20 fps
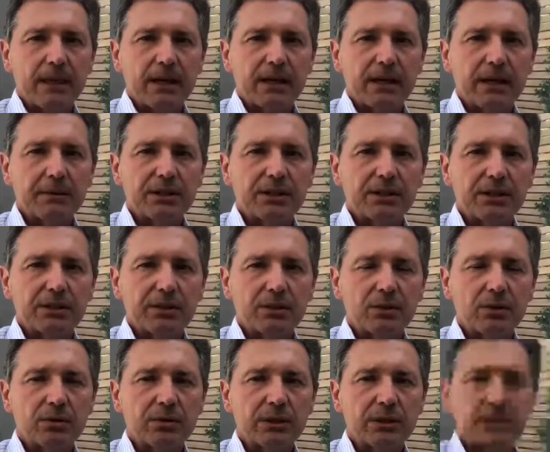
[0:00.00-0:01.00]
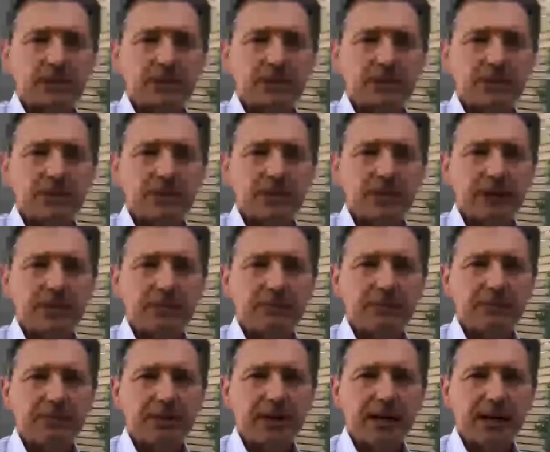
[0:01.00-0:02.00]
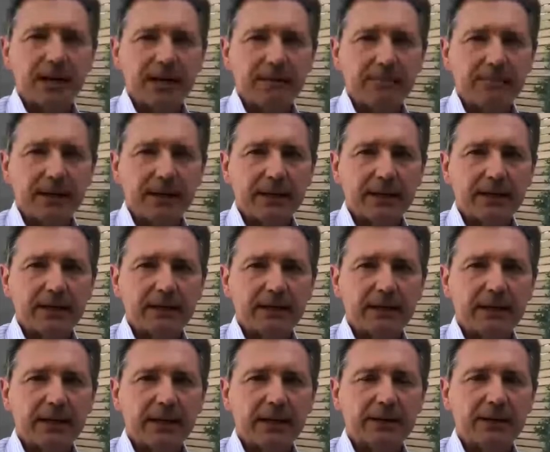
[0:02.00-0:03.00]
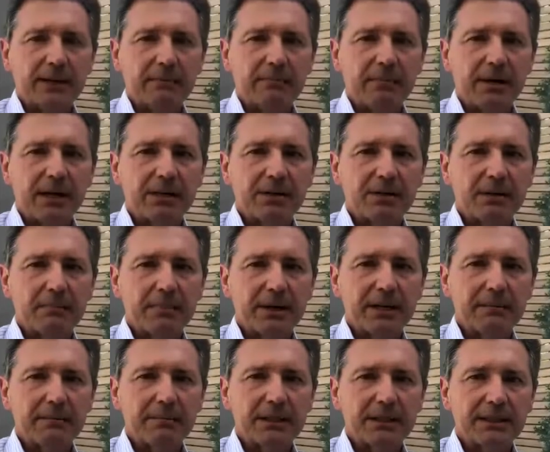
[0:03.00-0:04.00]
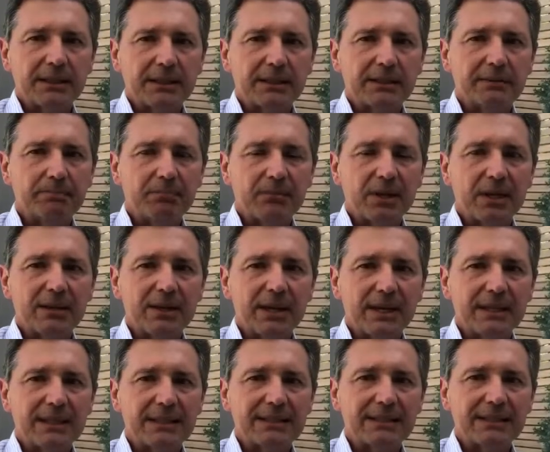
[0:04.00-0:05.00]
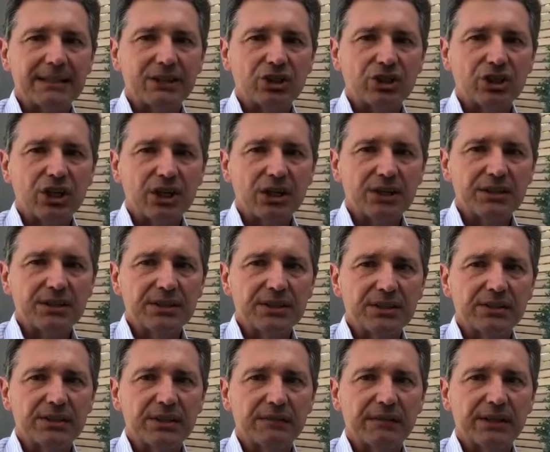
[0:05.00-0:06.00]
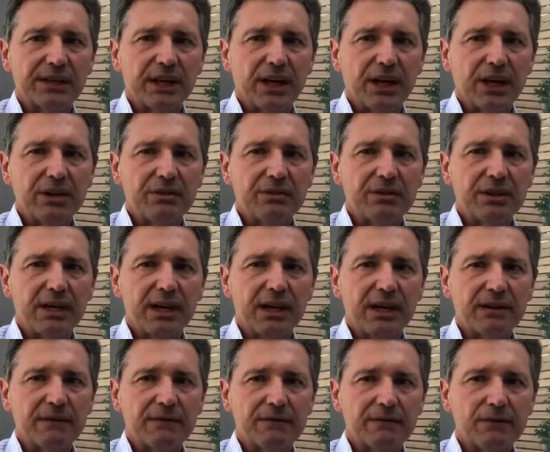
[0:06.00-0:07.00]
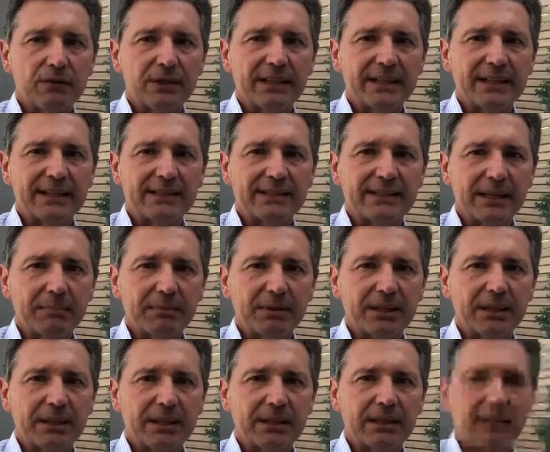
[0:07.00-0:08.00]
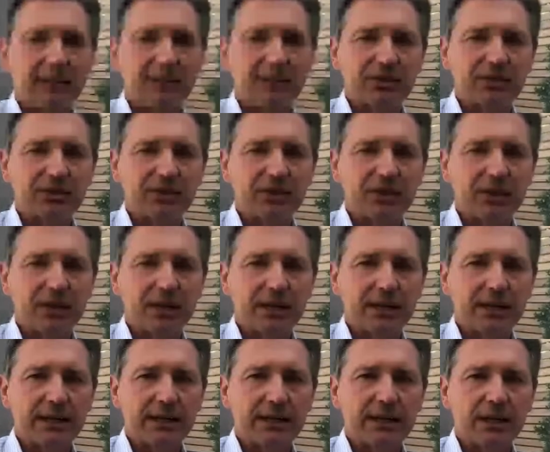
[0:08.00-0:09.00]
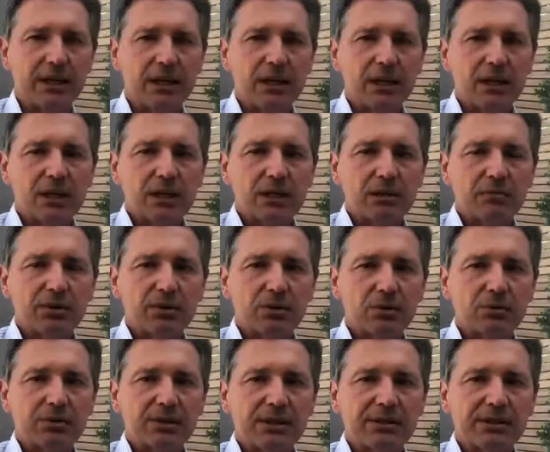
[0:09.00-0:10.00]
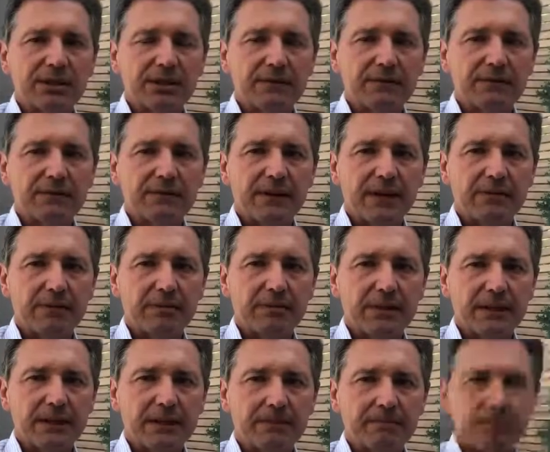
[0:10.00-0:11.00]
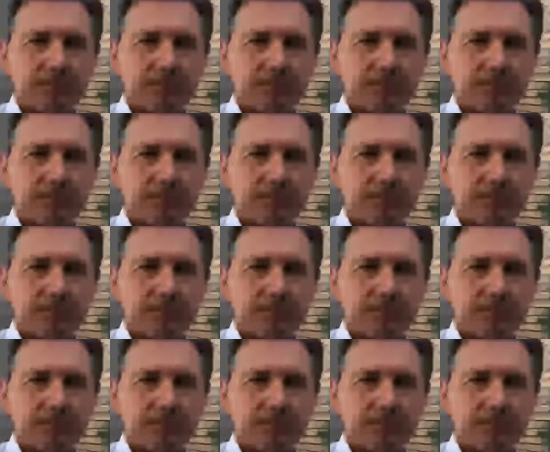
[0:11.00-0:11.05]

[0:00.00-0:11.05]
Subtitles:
Knowing that the corneal tissue came from an eye bank and that biocompatibility, that is, the chances of their own eye fully accepting the inlay was so high, was also seen favorably.